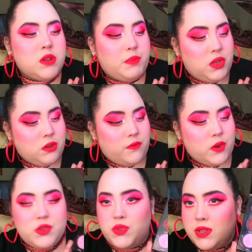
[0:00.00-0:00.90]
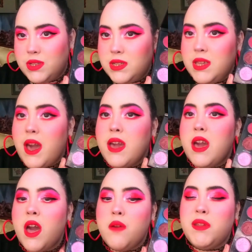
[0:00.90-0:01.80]
are beautiful. As you can see, I
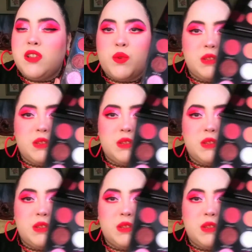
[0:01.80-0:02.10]
have a look with